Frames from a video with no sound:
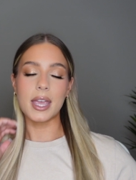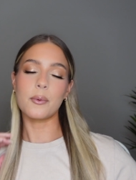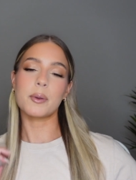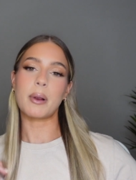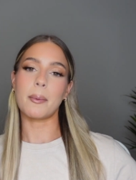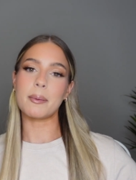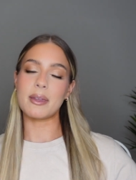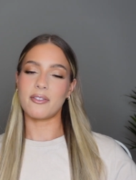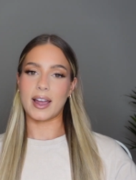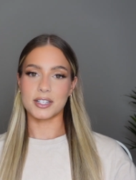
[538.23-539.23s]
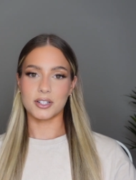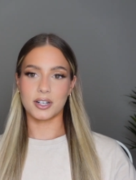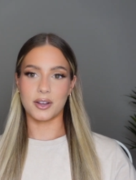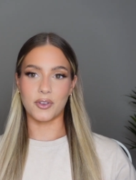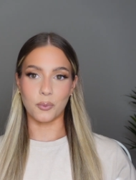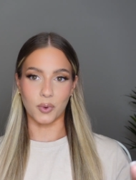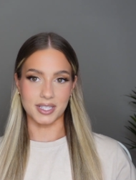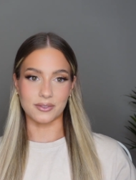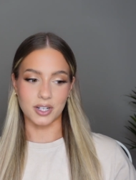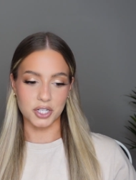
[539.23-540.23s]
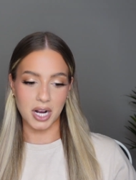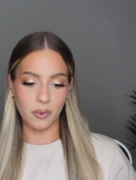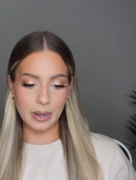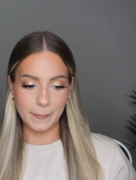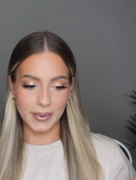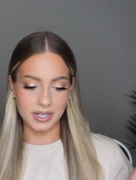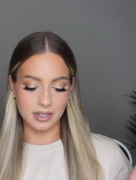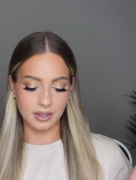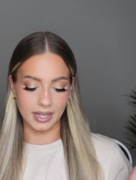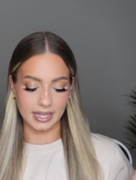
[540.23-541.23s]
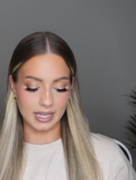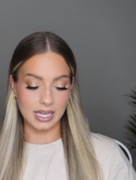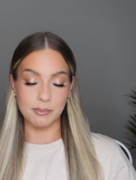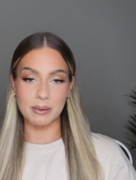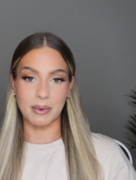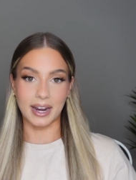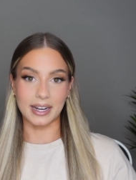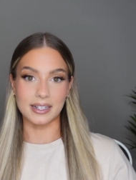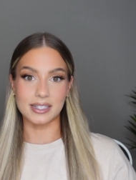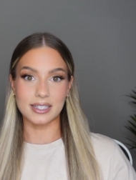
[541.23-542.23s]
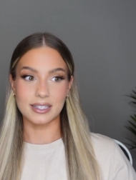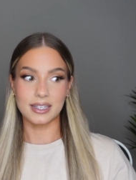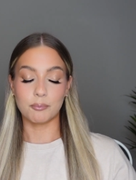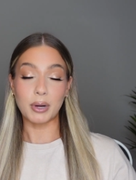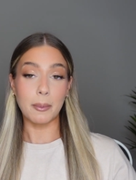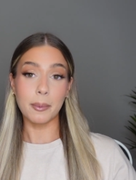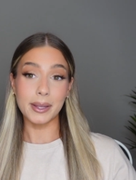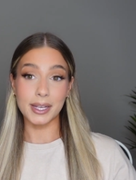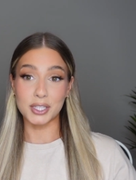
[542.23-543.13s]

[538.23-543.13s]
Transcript: It would probably be faster if it wasn't rush hour, but like keep in mind probably like